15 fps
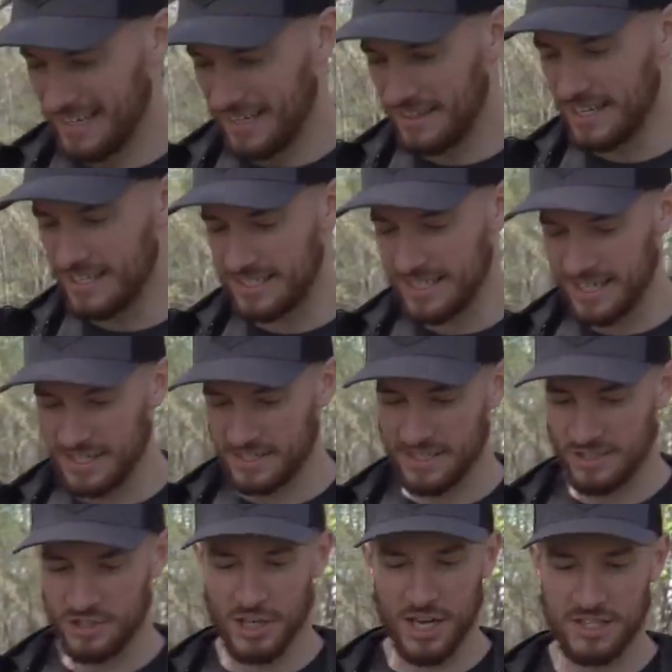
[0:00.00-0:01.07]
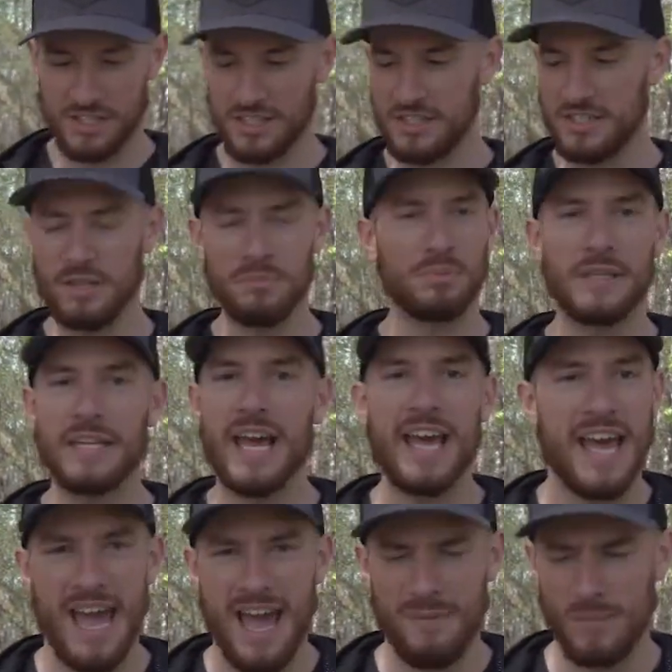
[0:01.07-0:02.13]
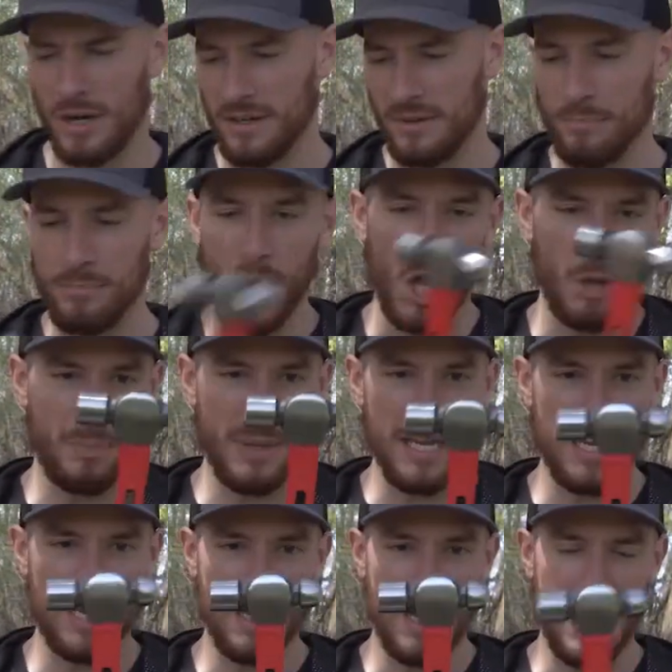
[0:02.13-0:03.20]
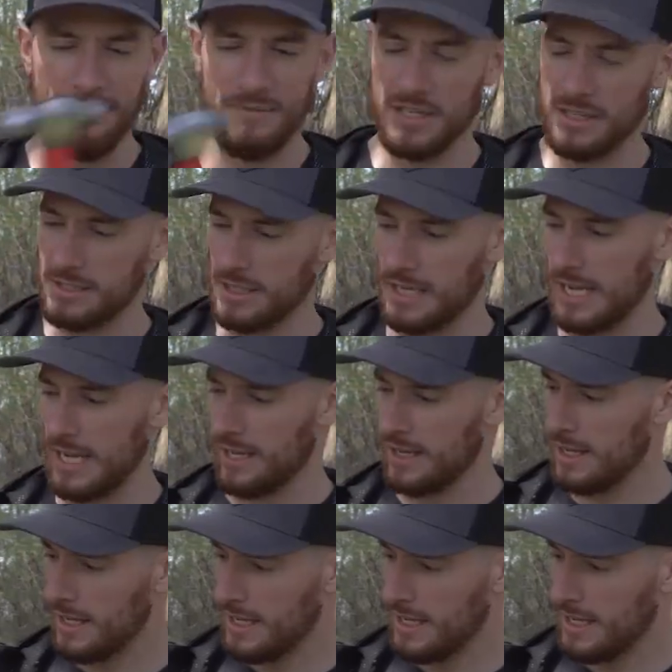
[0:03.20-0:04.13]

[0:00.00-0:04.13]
This is just simply a hammer. Ball peen, obviously.